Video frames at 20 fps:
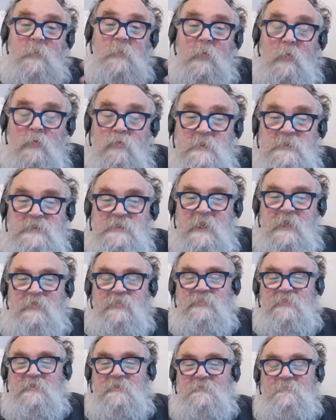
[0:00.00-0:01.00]
or
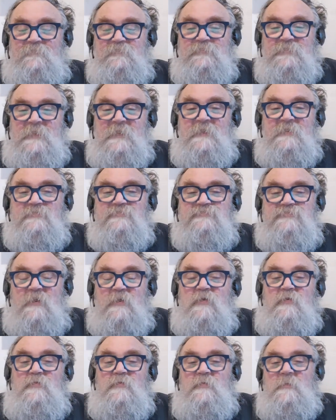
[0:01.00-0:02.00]
another?
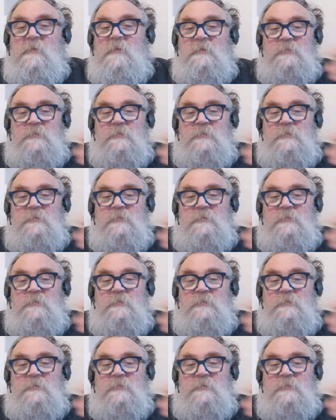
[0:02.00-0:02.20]
So